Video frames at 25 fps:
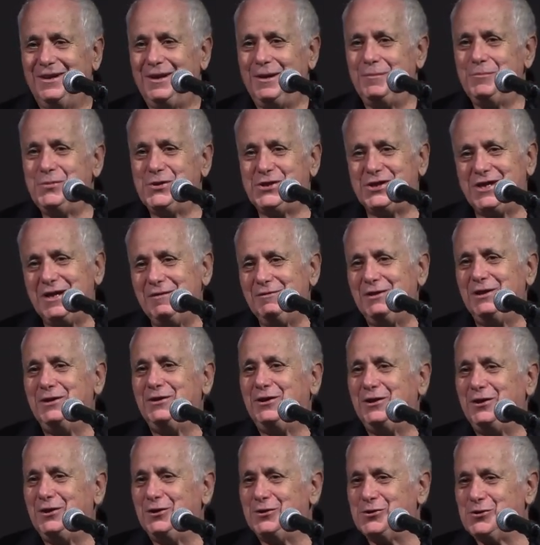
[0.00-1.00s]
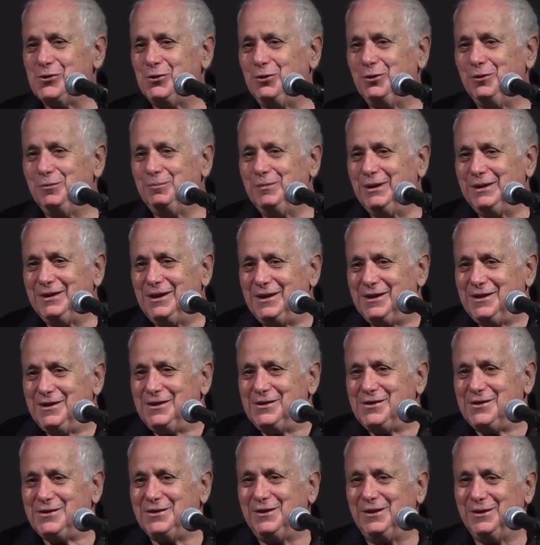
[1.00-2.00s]
I'm 70 years old, but I
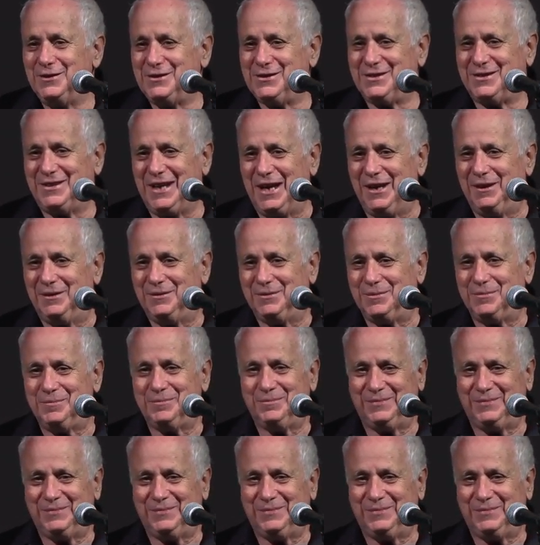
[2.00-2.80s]
can still stand.